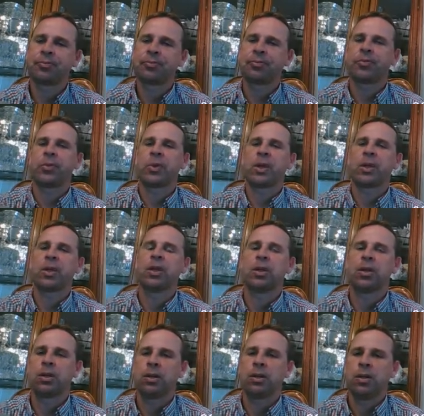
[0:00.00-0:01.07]

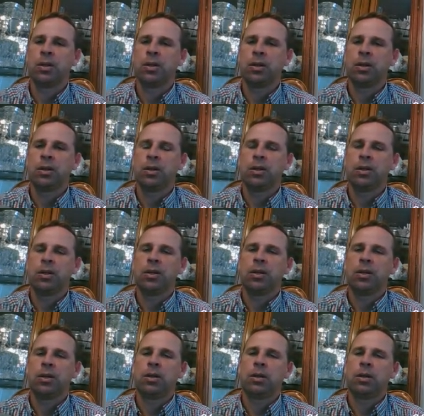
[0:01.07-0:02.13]

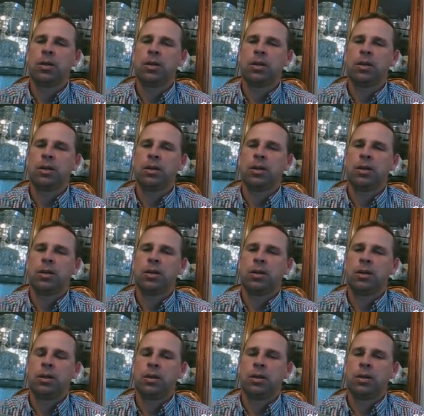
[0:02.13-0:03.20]

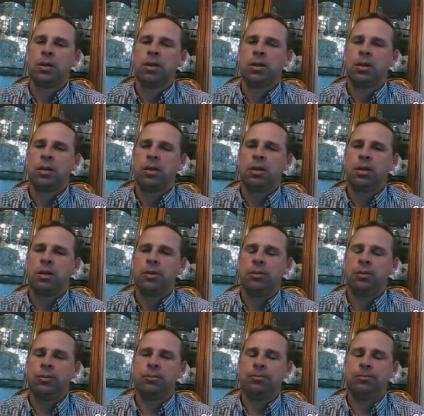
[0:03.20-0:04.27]

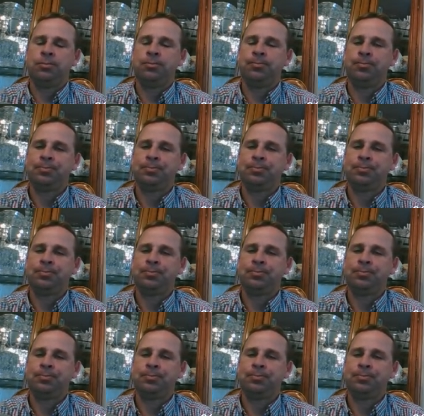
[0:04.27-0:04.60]
Nothing is said.